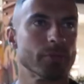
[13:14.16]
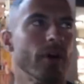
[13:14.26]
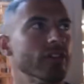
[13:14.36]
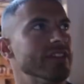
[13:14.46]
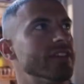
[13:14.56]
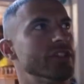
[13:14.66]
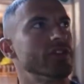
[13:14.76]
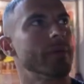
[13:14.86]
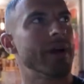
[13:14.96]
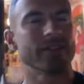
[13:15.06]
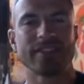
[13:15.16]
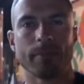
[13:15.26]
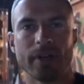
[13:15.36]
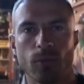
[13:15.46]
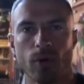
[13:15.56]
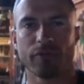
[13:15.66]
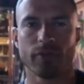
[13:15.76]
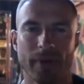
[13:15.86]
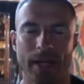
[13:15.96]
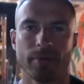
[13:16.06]
spots. It's literally about a 10-minute walk
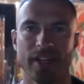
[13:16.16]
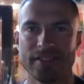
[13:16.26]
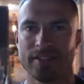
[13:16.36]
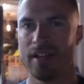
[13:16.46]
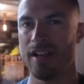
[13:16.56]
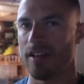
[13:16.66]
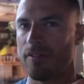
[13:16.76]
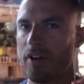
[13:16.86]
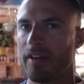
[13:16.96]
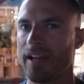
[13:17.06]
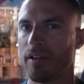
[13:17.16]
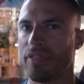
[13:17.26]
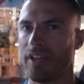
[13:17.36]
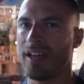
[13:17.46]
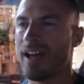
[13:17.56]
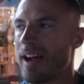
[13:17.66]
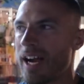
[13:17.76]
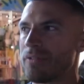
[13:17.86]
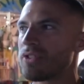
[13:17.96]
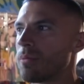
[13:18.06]
from my place. Very healthy.
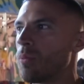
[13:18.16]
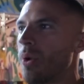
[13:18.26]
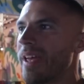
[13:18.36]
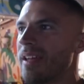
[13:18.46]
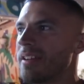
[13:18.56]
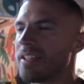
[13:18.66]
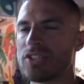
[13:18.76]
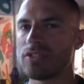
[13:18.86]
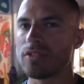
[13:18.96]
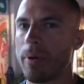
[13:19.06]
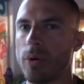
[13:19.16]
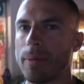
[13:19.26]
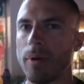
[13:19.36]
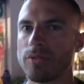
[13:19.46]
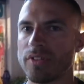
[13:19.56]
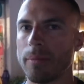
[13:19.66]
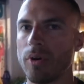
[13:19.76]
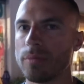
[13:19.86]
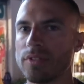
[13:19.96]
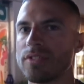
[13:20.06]
I have some weird addiction to Pokeballs at the
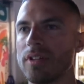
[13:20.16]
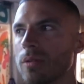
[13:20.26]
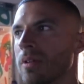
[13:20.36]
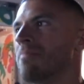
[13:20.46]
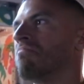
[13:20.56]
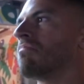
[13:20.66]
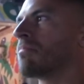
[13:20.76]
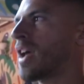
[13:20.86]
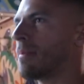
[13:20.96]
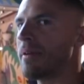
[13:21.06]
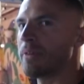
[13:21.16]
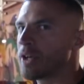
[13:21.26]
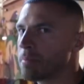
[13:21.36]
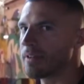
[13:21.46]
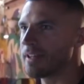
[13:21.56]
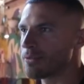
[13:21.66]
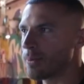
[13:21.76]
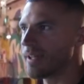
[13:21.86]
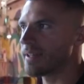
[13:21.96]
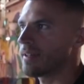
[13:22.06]
moment. So I'm having a couple of these a
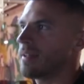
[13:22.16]
week,